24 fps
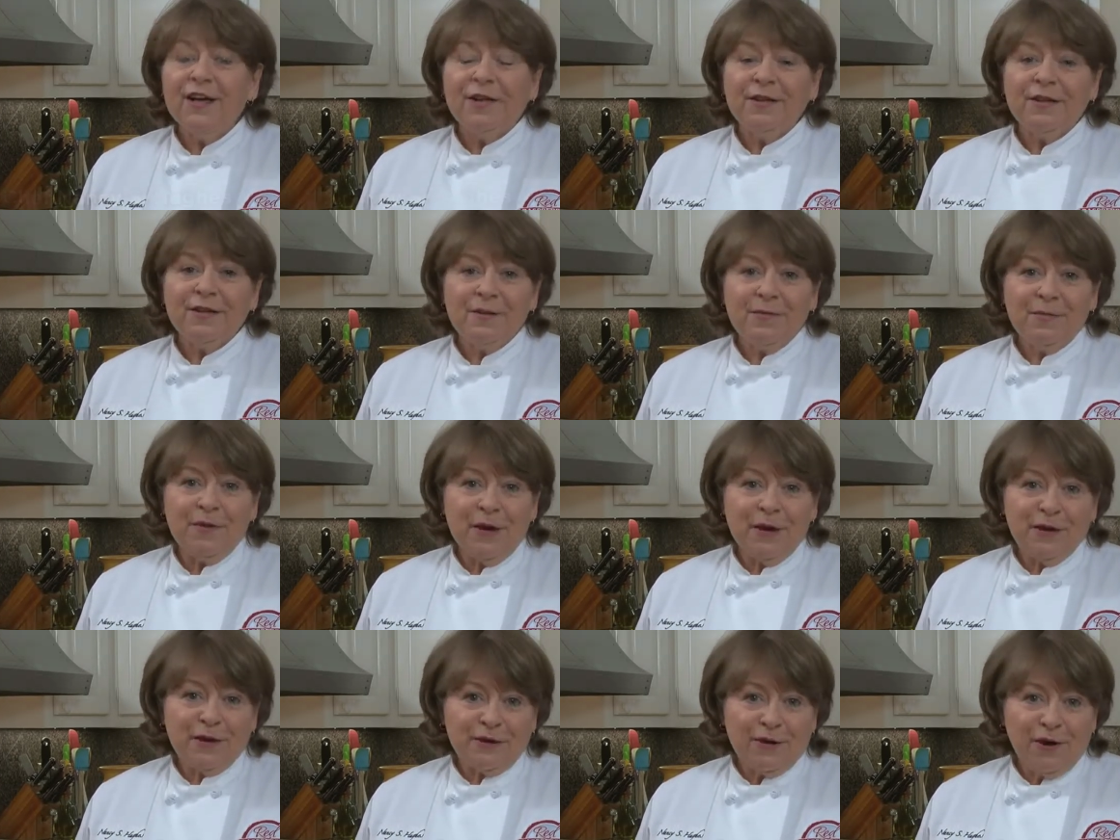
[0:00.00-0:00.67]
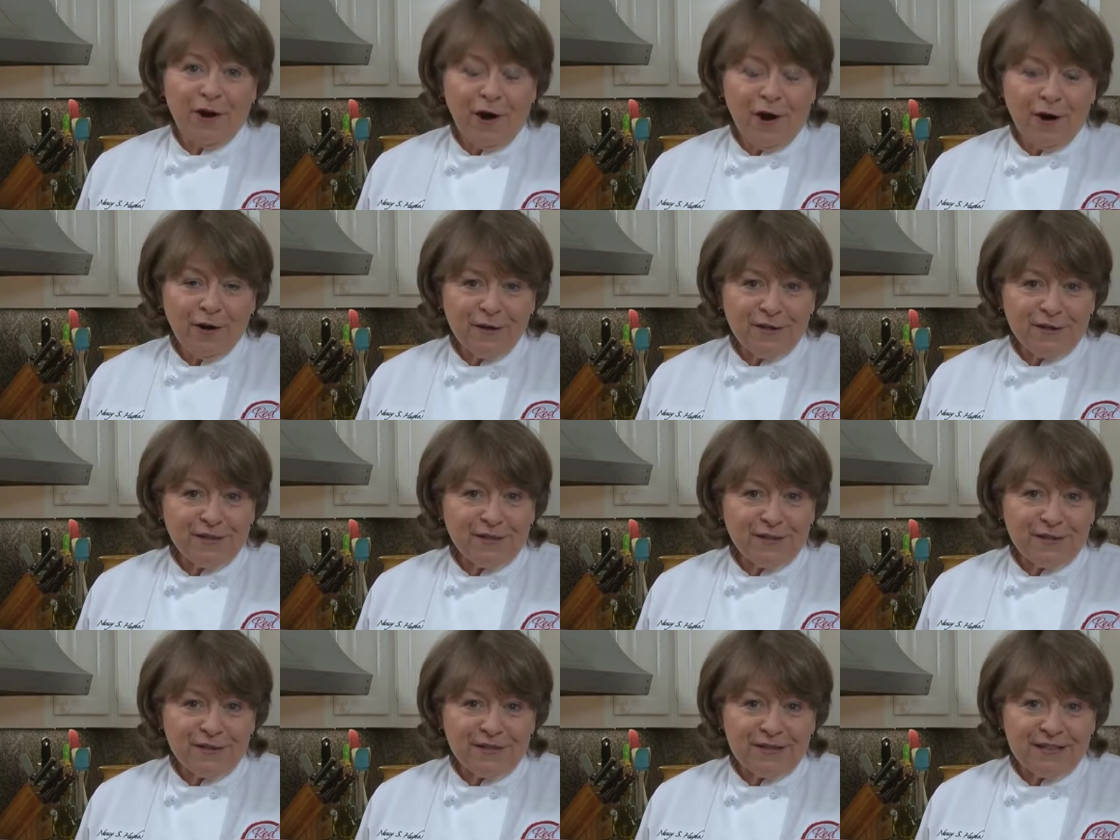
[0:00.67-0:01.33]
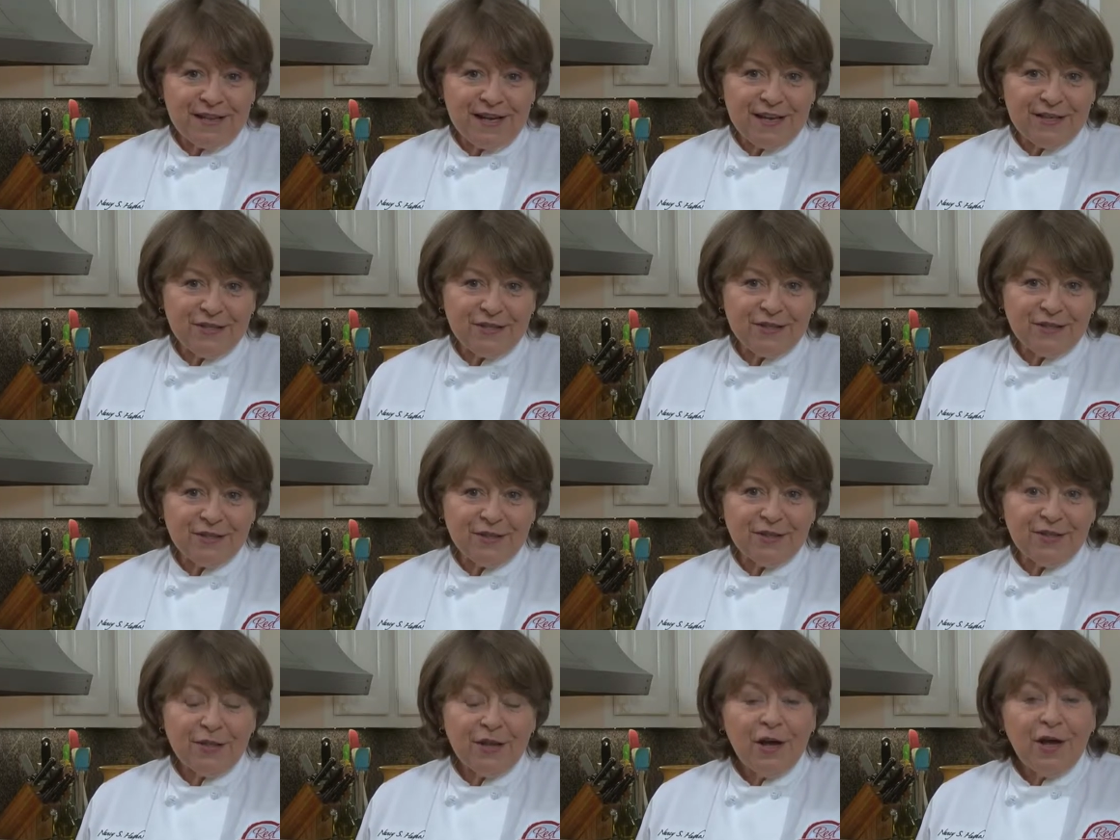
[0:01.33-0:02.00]
the American Heart
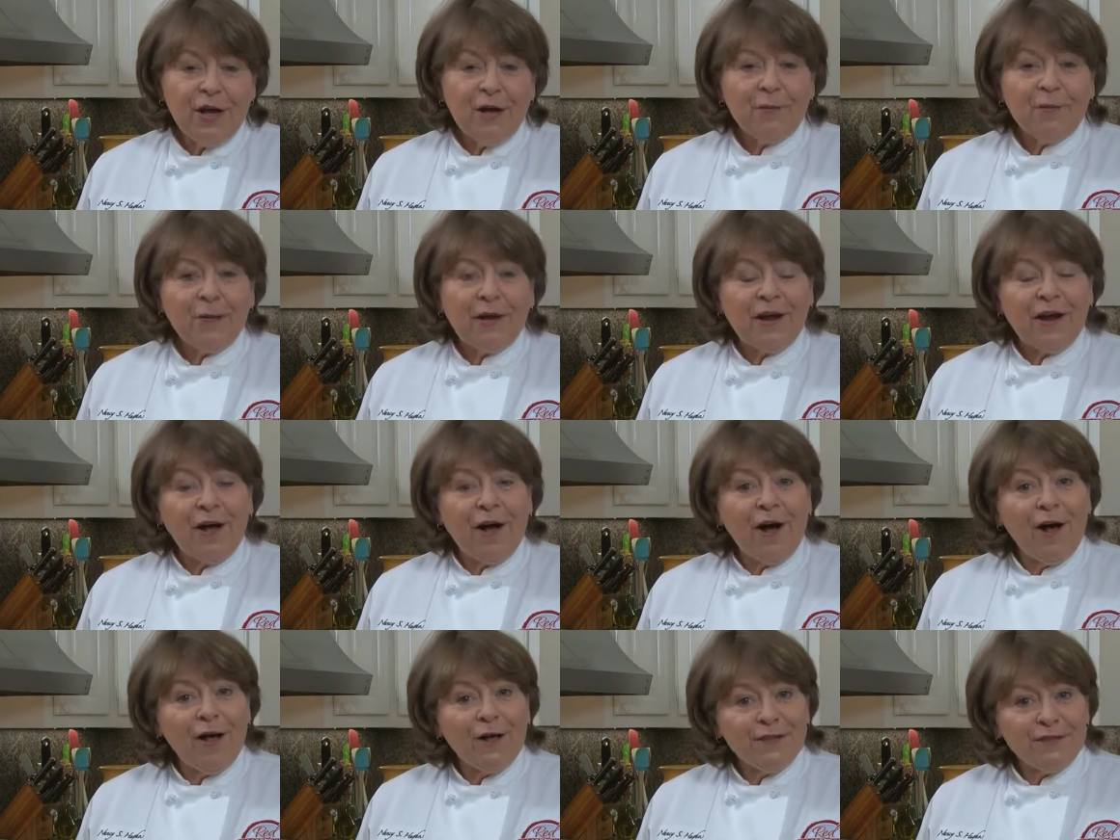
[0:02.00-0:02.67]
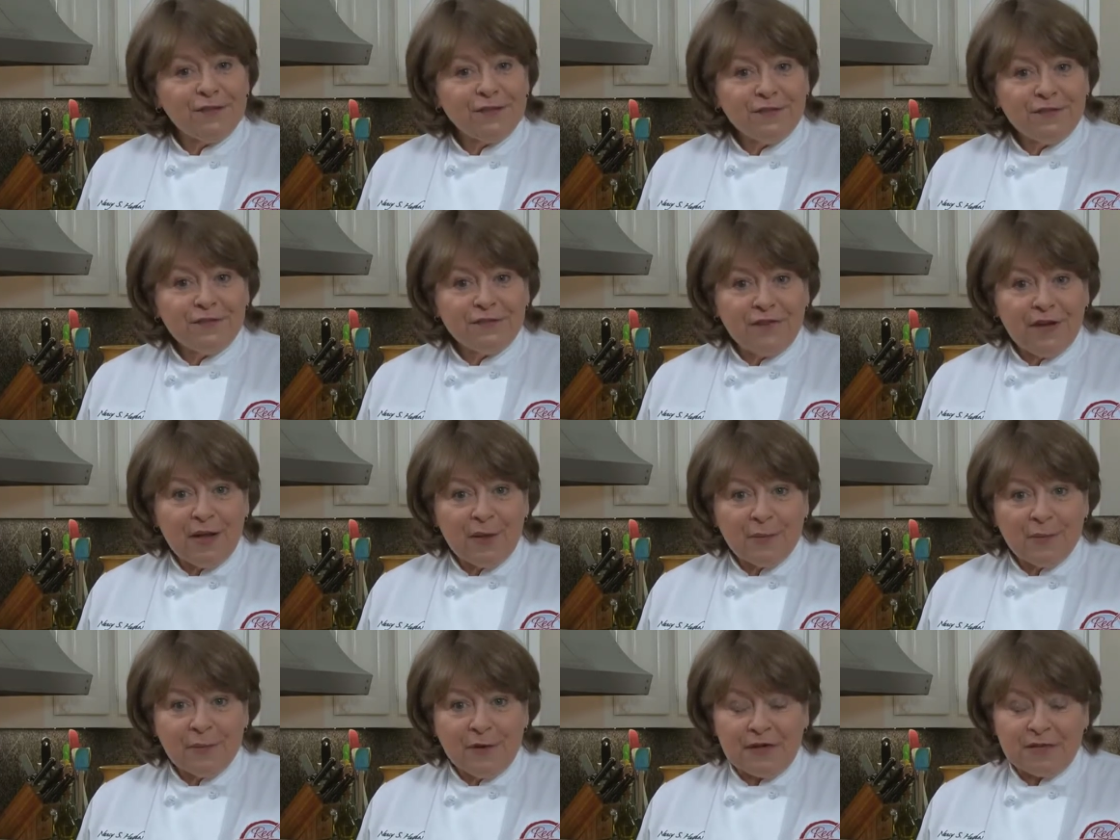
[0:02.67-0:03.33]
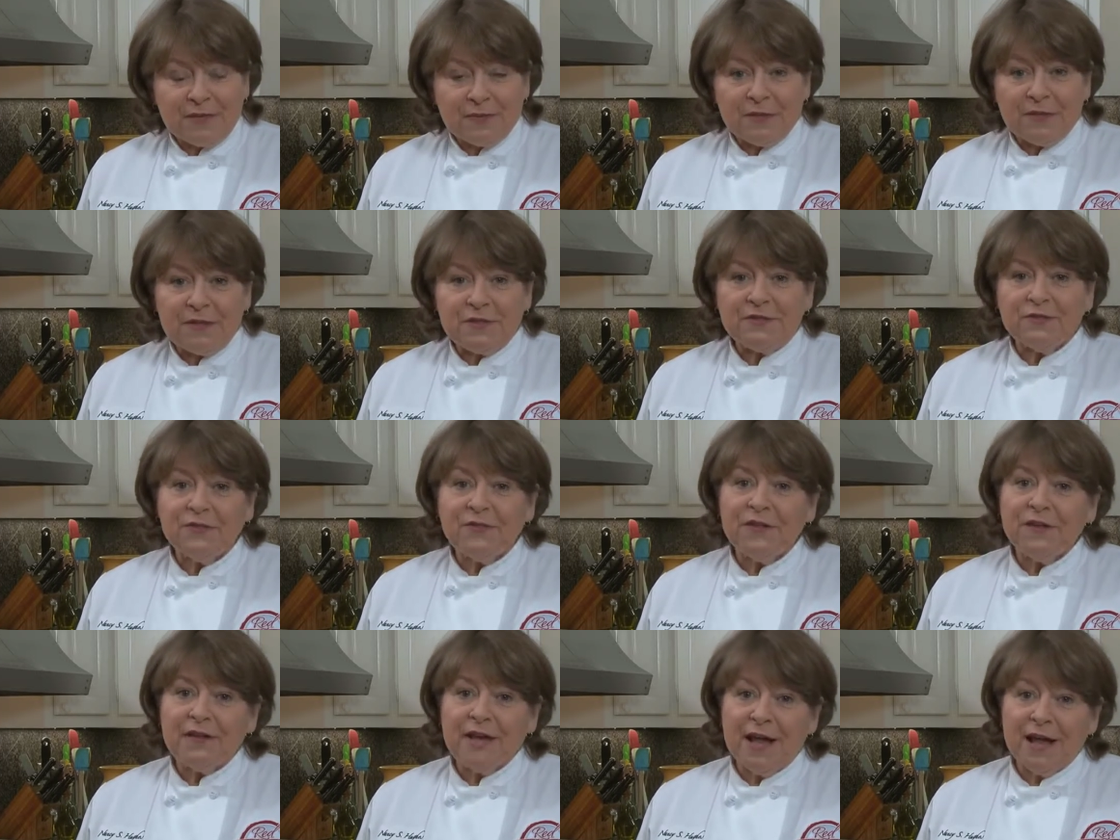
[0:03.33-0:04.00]
Association, but I also develop recipes
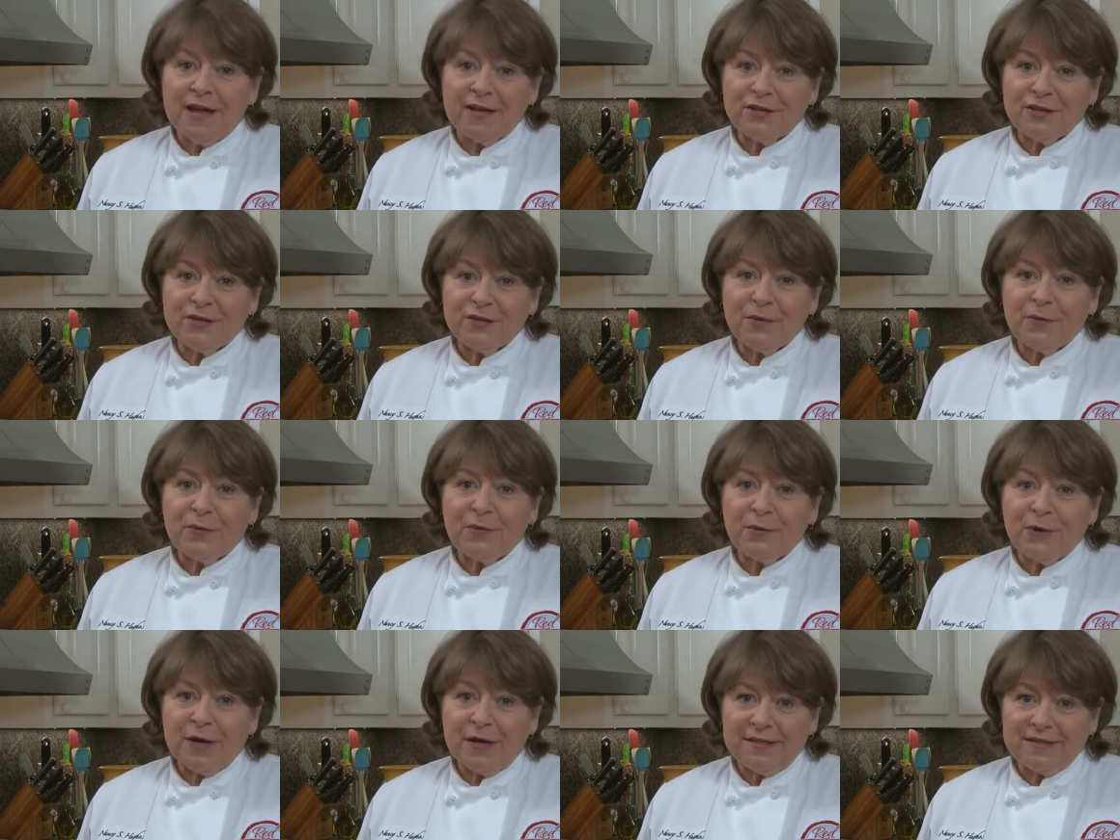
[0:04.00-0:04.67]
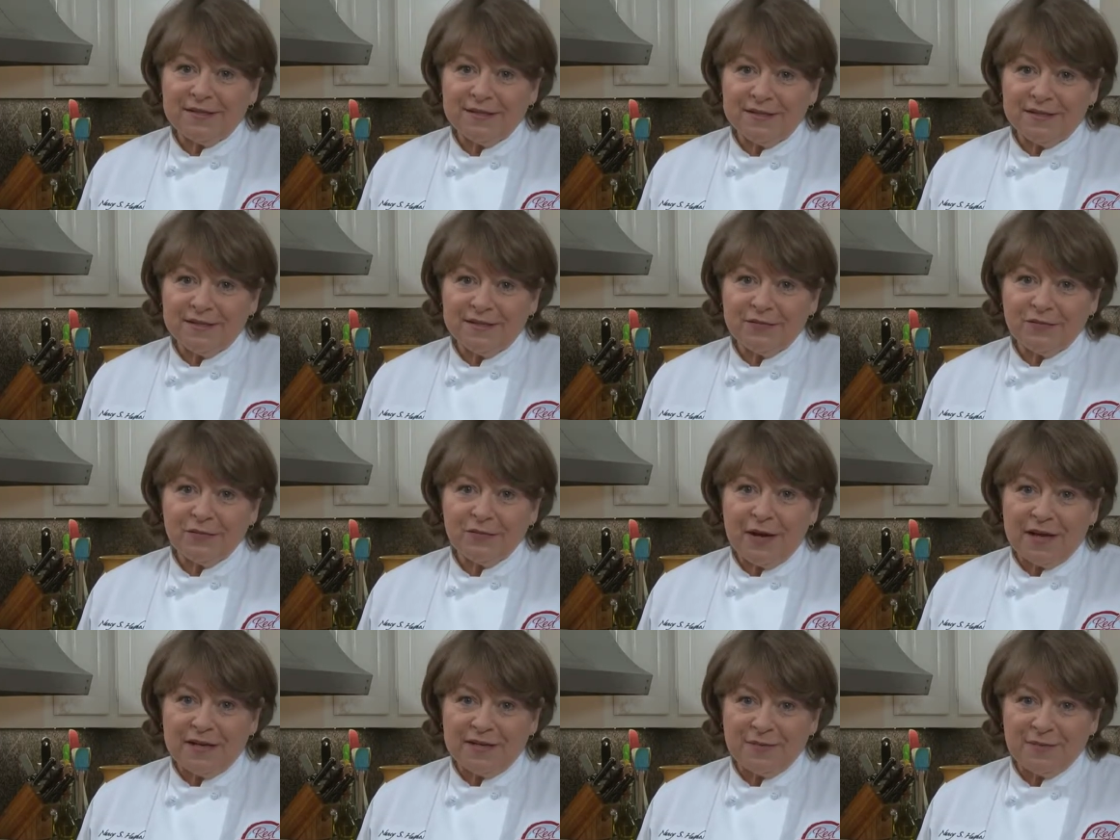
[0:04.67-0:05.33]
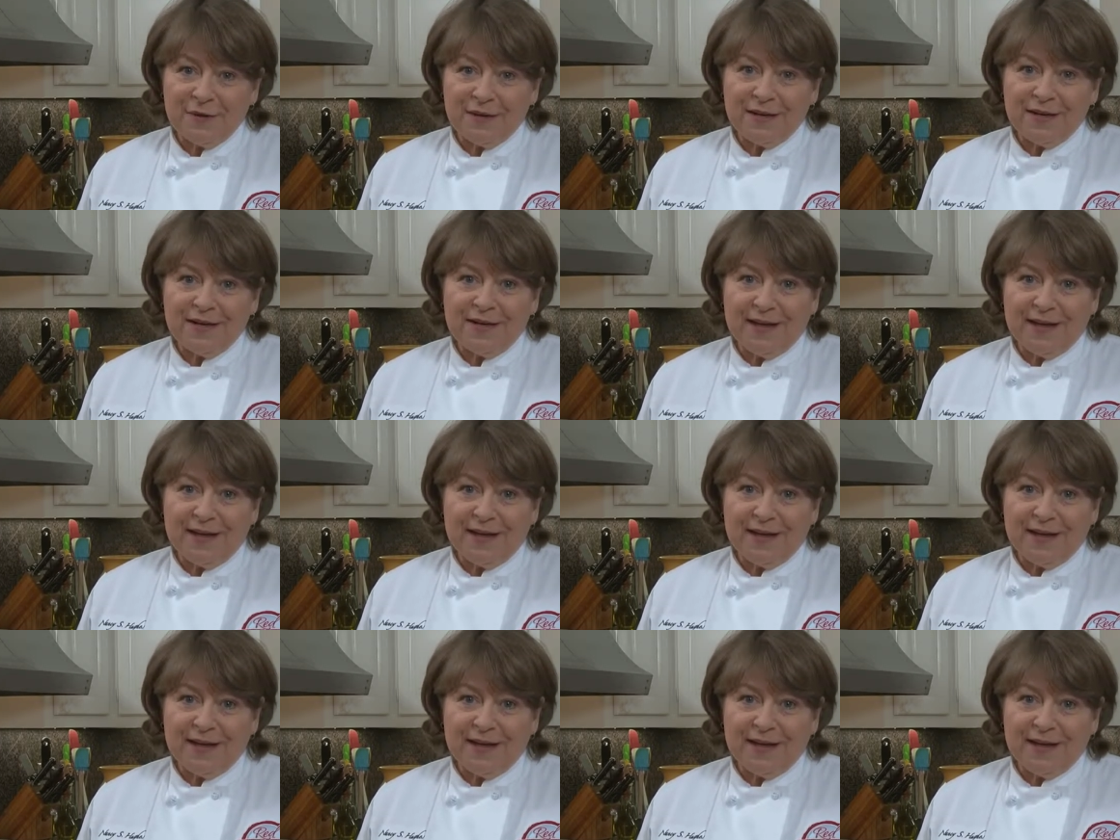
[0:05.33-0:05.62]
for the National Processed Raspberry